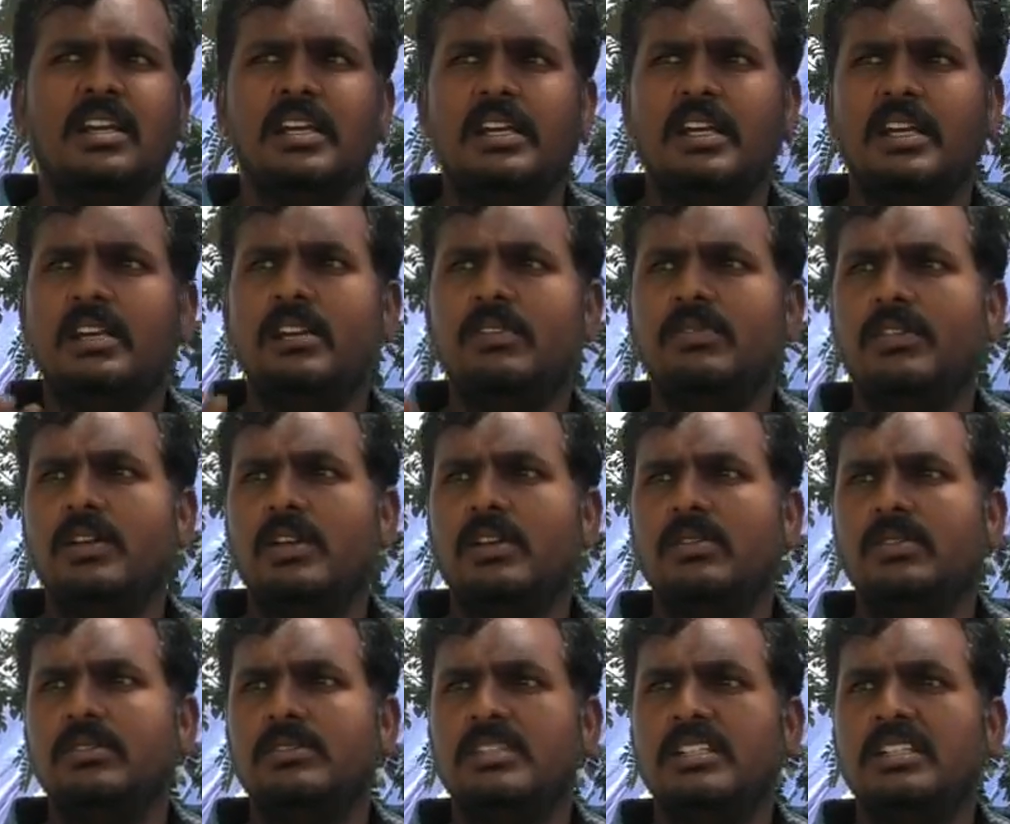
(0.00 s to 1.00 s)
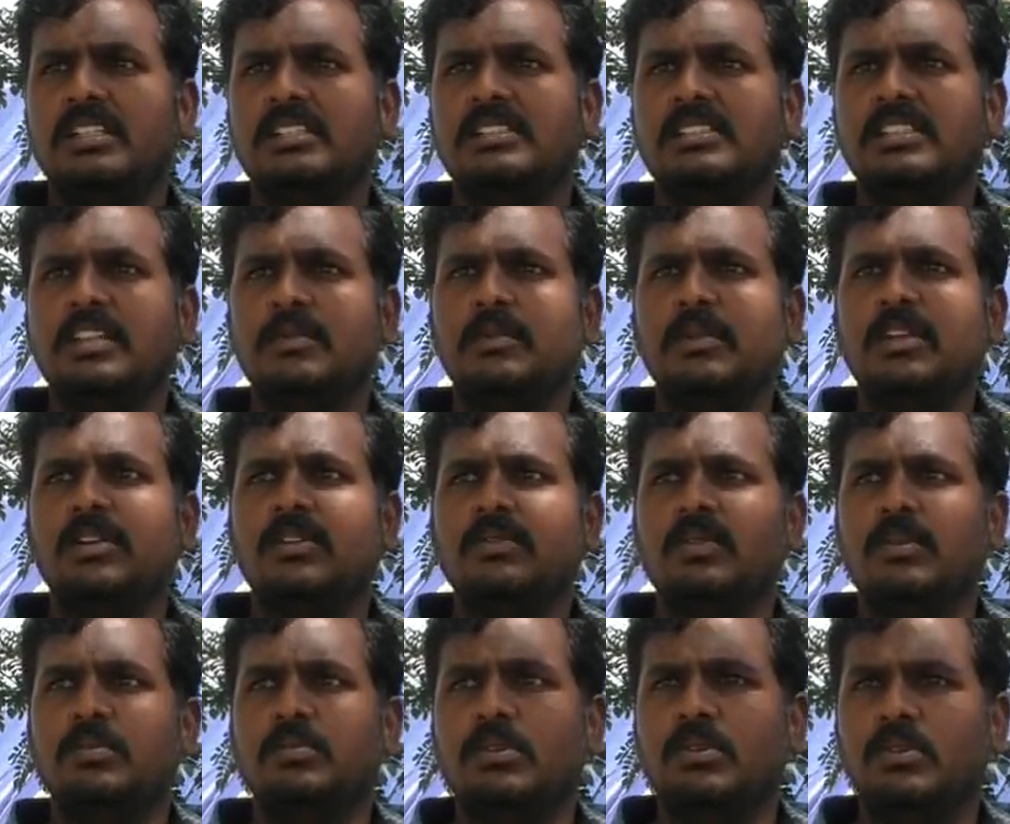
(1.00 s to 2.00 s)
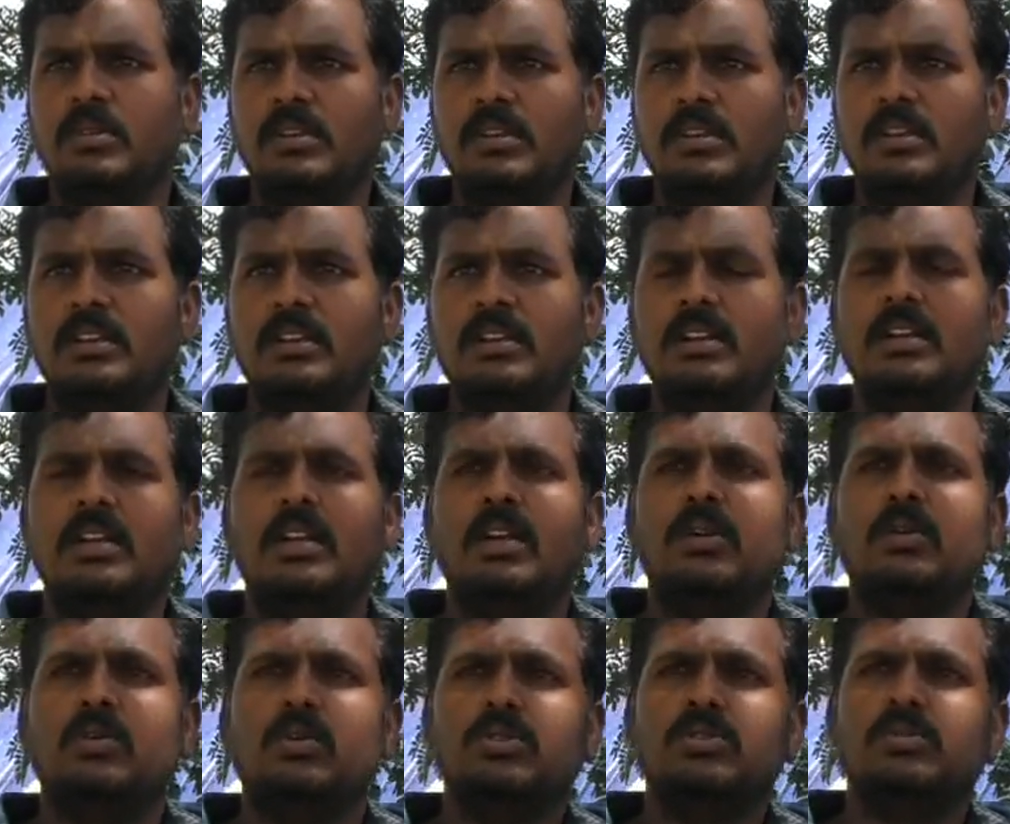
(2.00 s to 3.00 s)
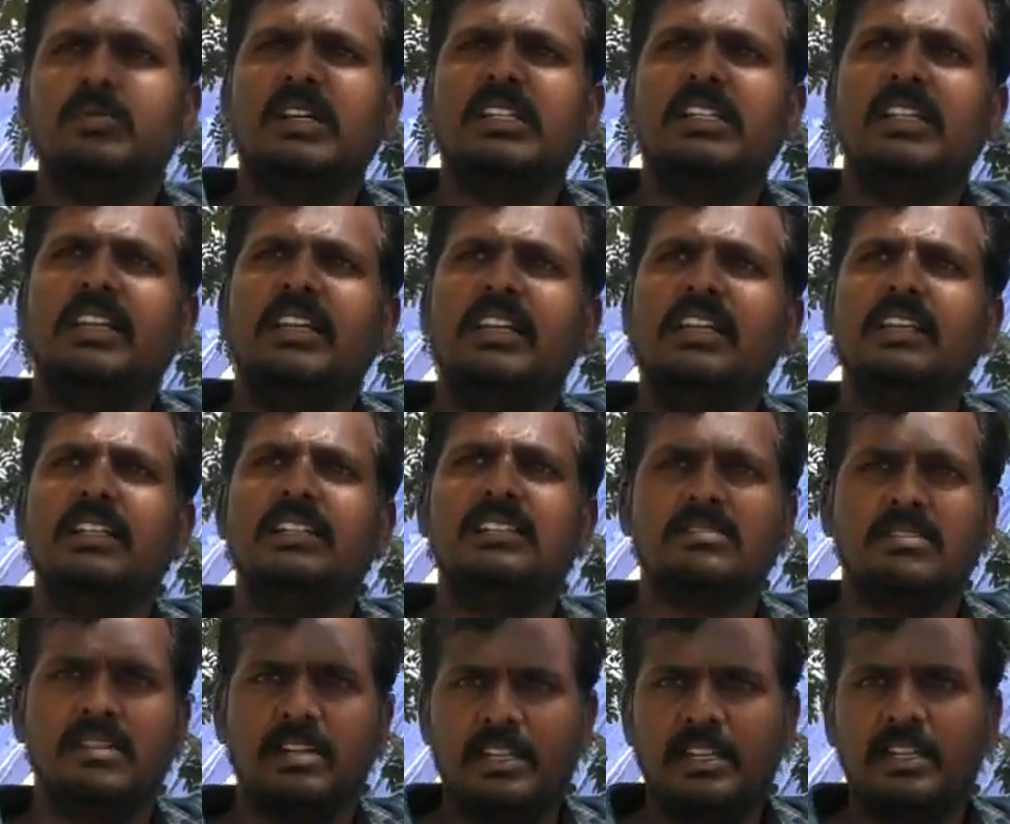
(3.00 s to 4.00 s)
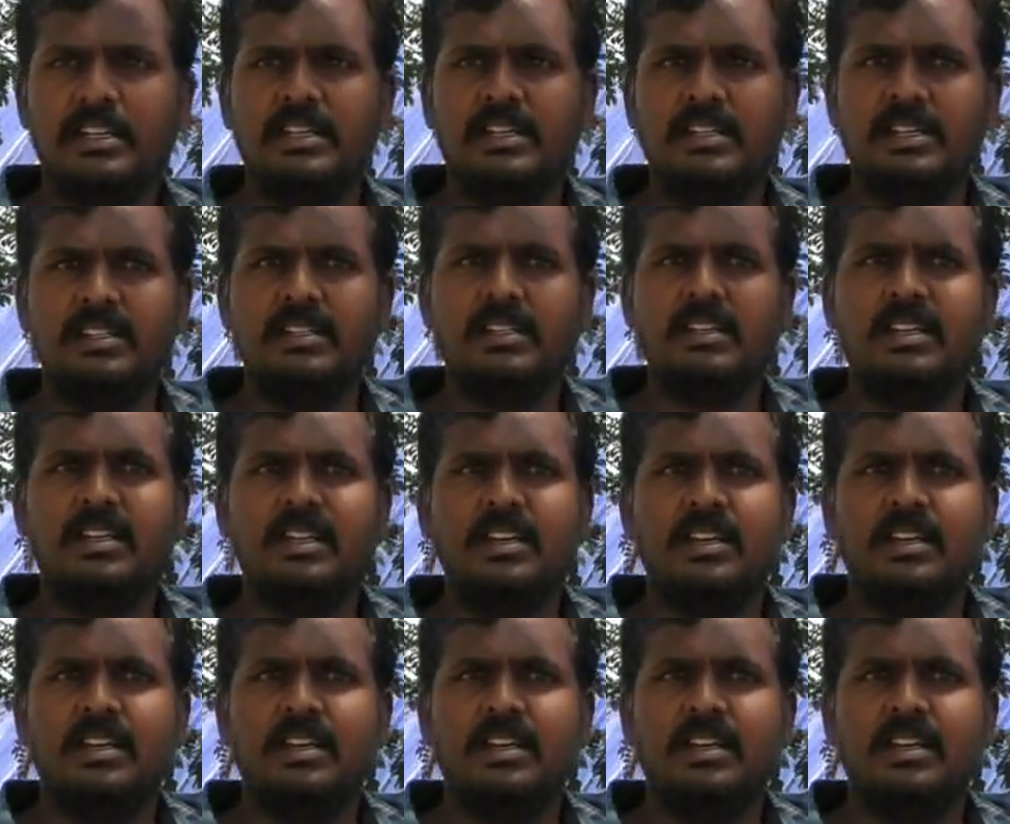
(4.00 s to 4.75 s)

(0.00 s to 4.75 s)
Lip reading: and if you are using a semen of a bull whose mother yield is 20 liter,